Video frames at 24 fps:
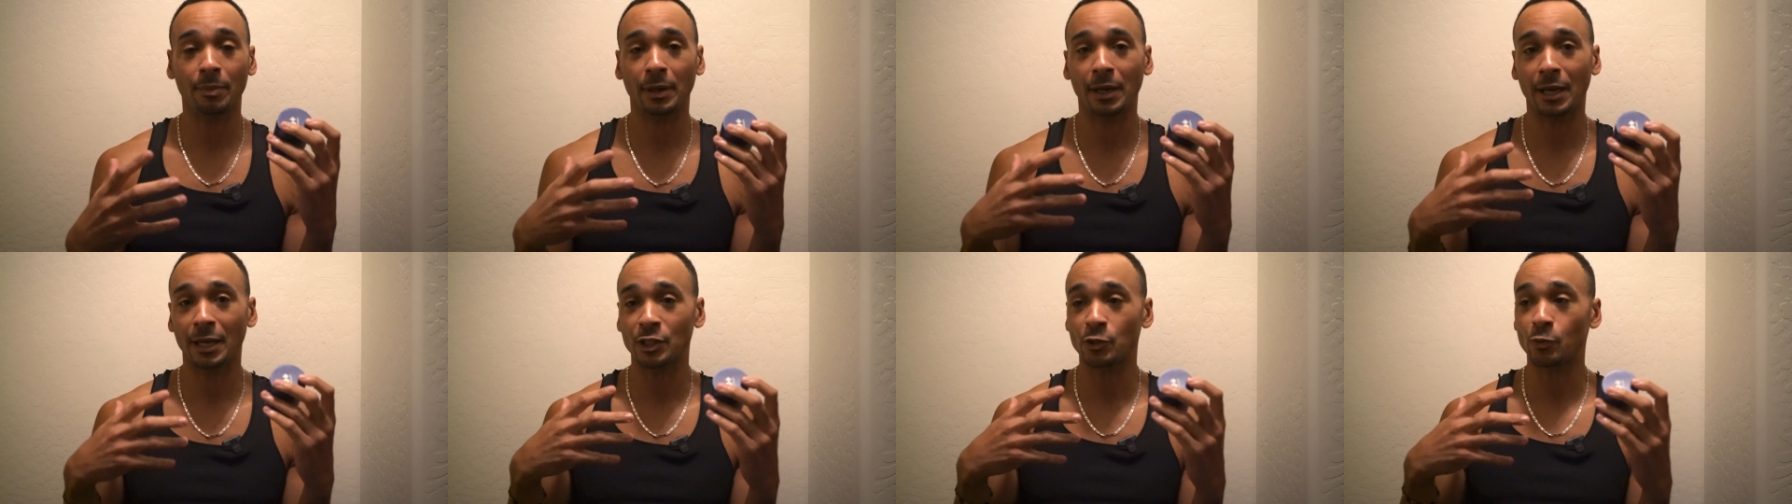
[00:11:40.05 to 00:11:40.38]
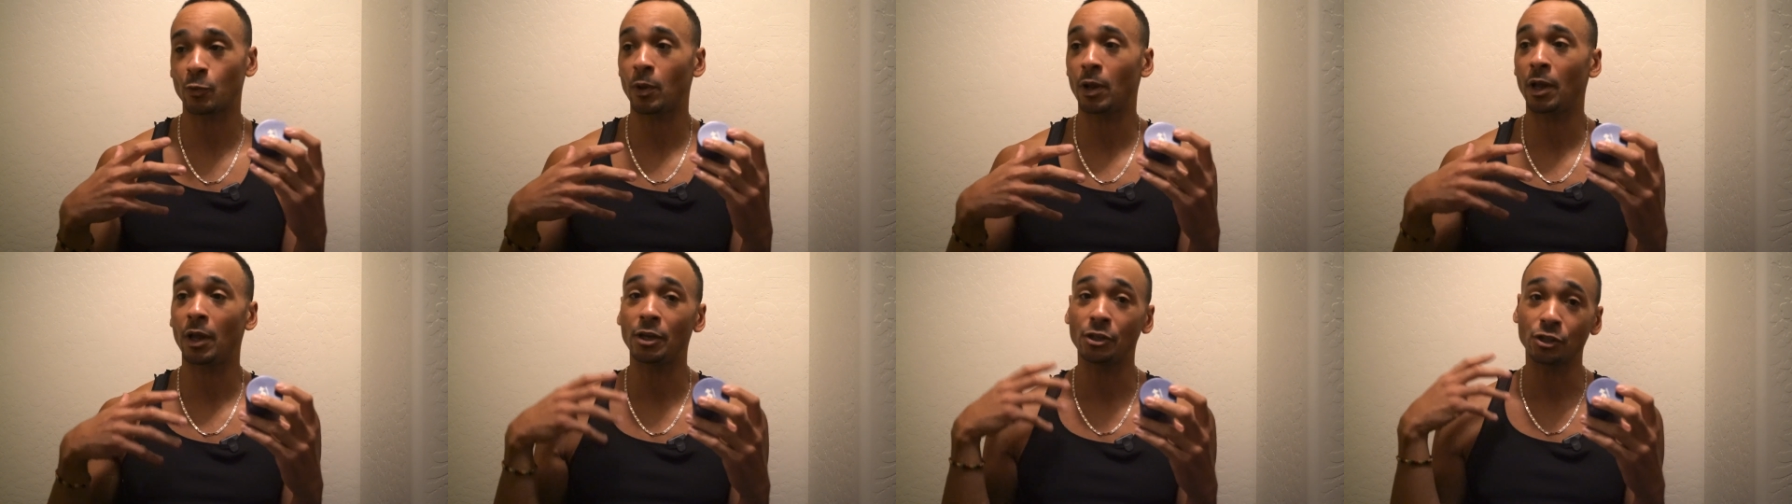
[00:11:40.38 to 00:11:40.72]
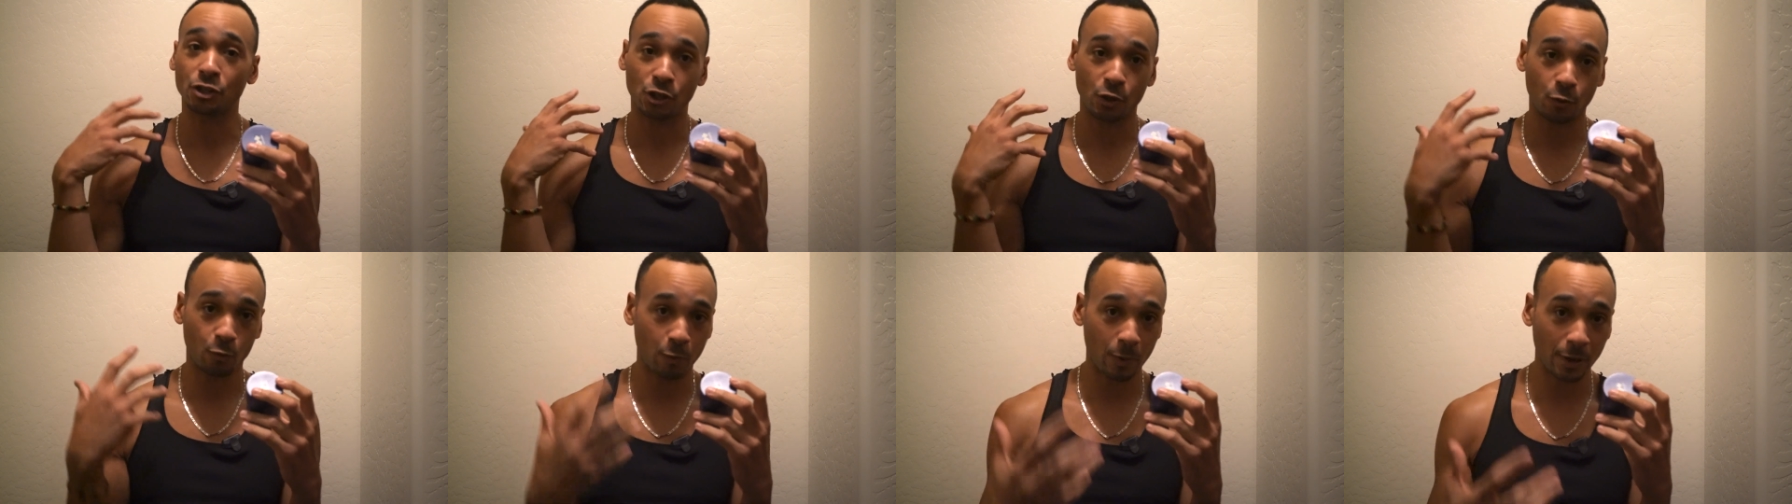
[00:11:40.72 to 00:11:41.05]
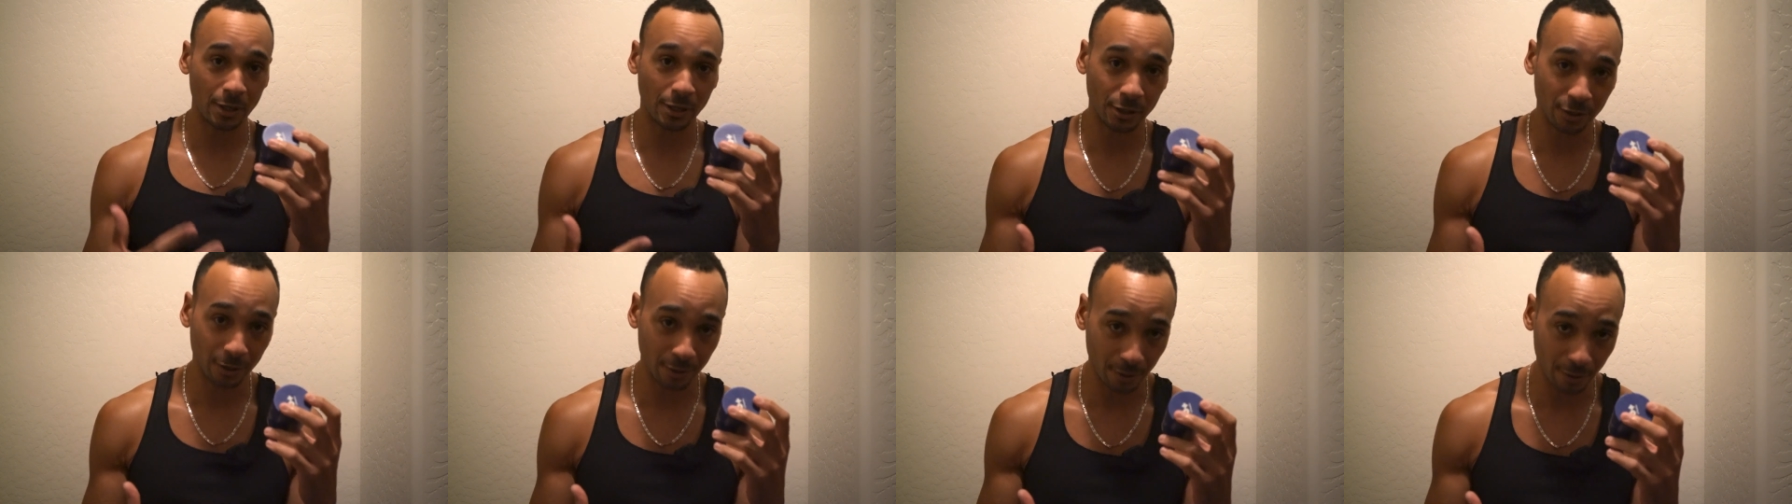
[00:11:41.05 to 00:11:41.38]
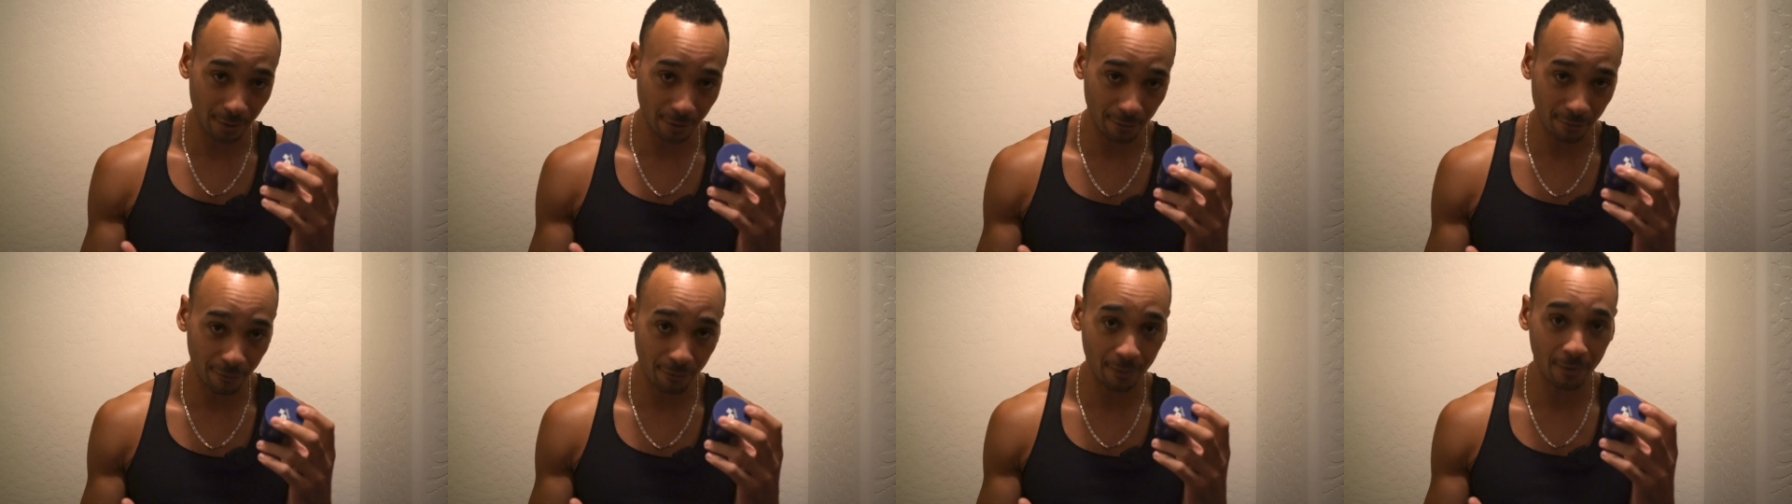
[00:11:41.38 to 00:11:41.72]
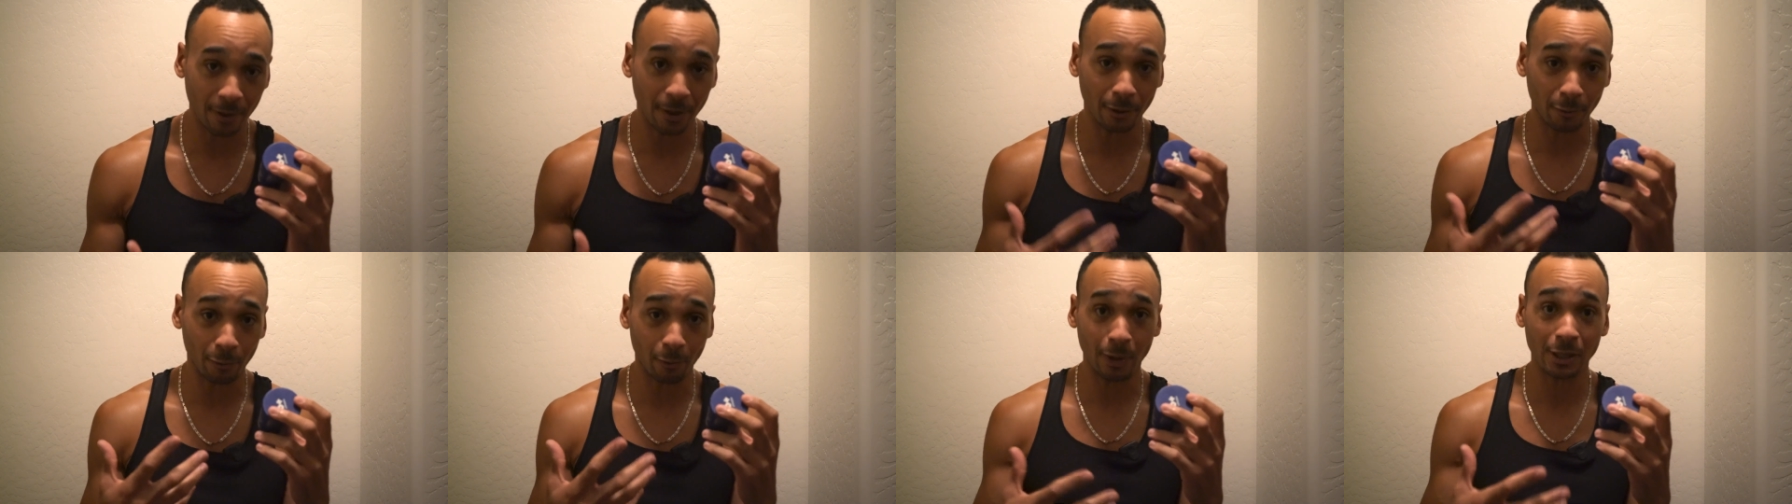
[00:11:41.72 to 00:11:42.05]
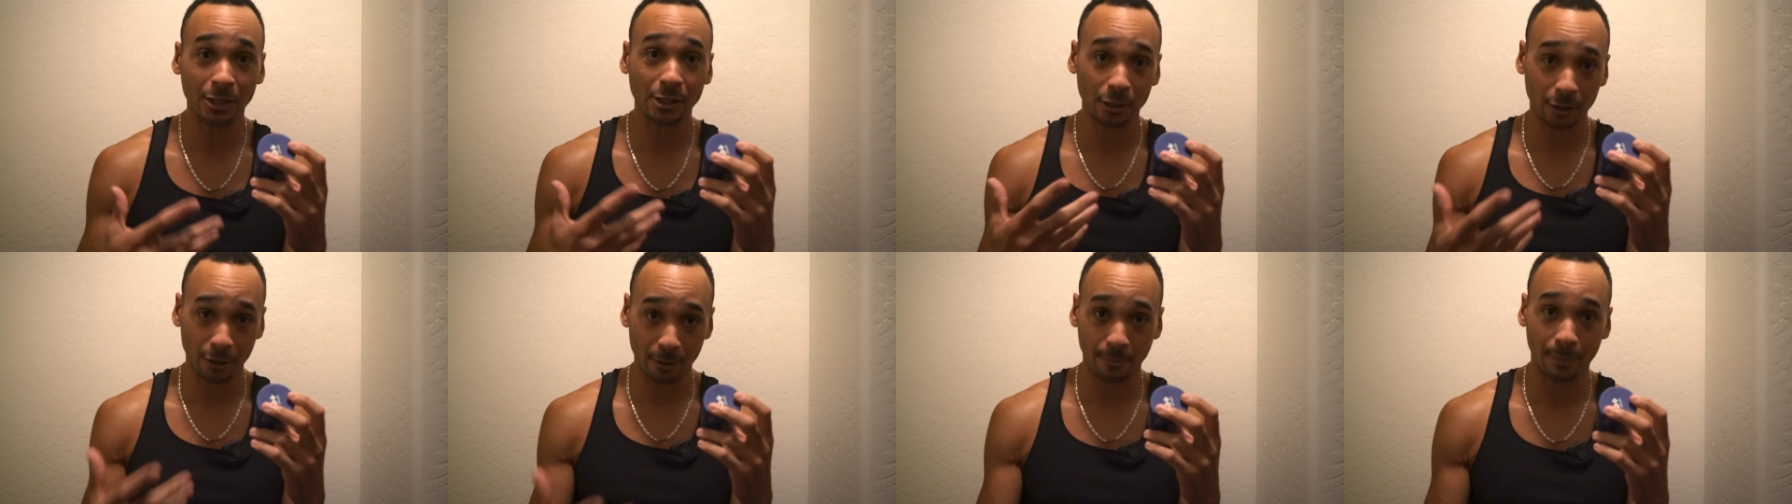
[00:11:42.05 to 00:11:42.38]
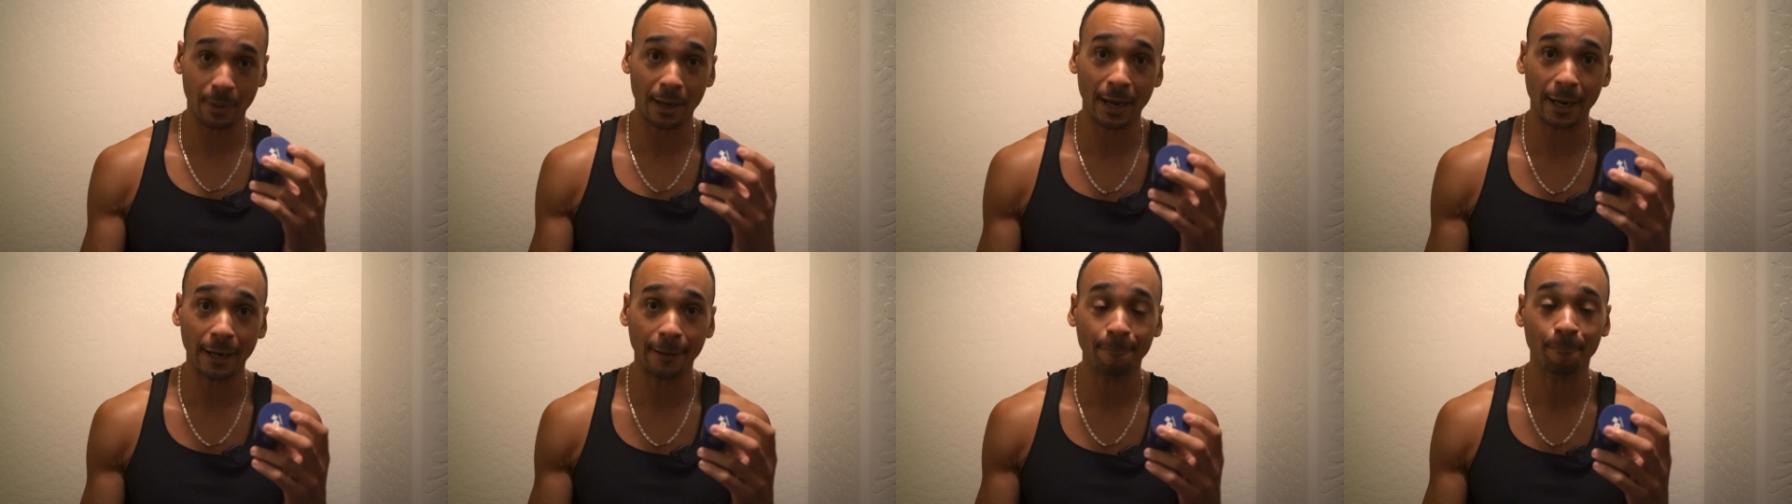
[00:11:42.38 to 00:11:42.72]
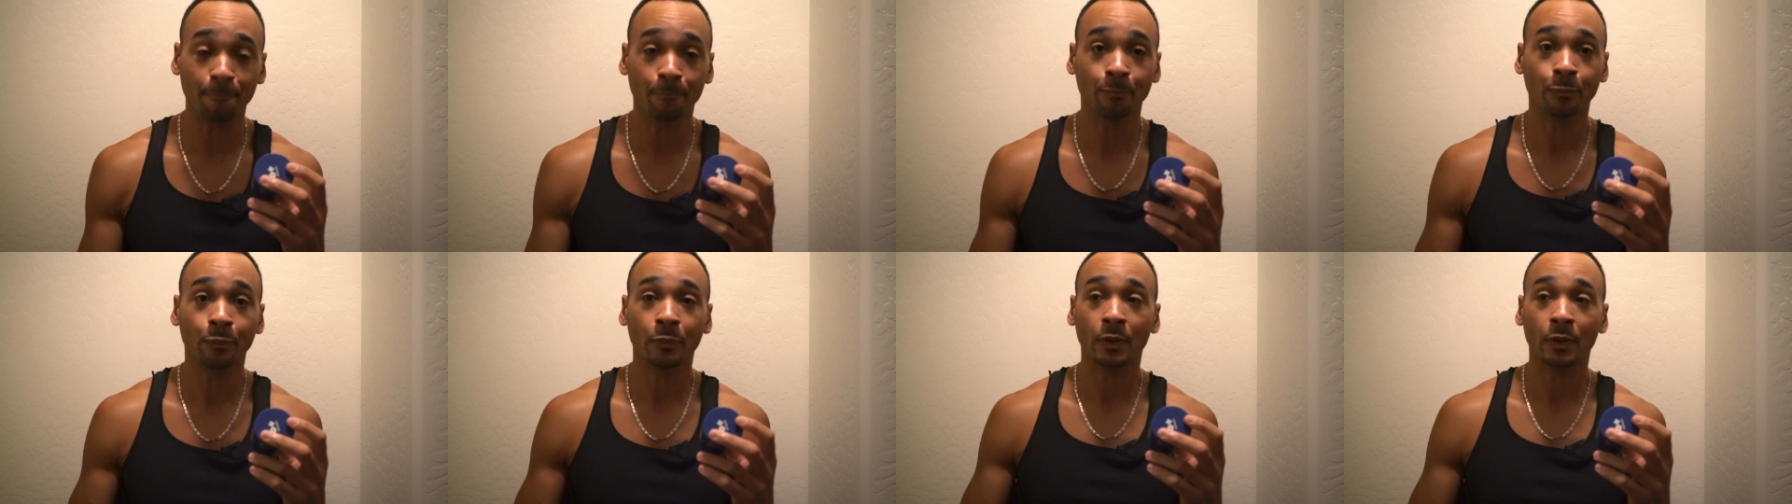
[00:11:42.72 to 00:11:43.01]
but as well as the rest of their, uh, rest of their body,